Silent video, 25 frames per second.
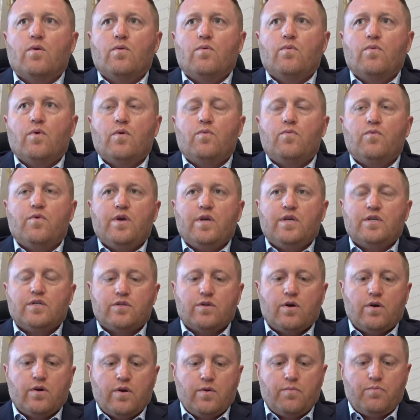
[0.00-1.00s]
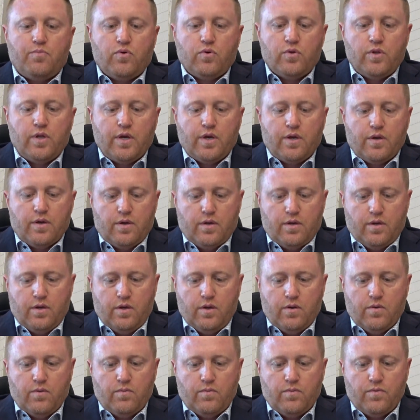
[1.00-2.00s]
when we started pulling,
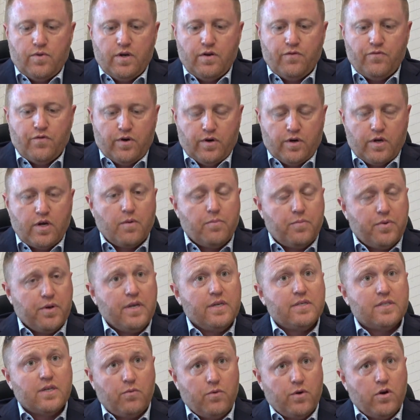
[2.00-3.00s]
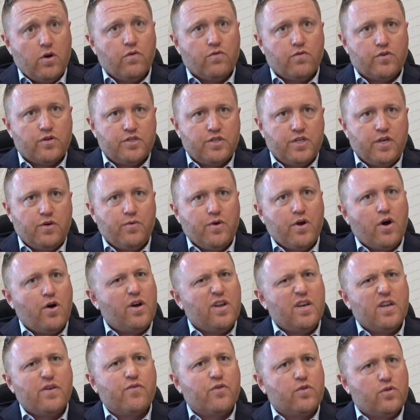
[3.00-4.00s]
the different companies that we oversee, we all
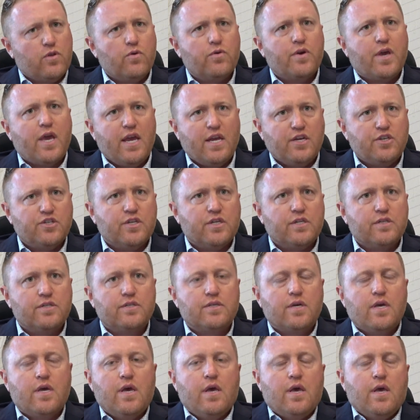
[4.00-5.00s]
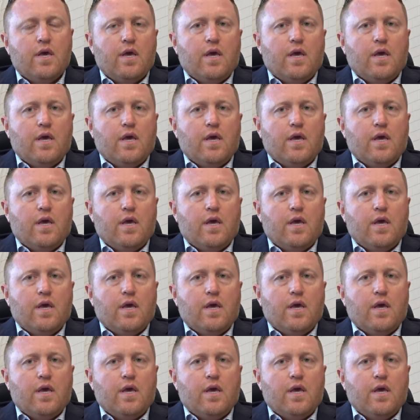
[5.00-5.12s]
had different locations.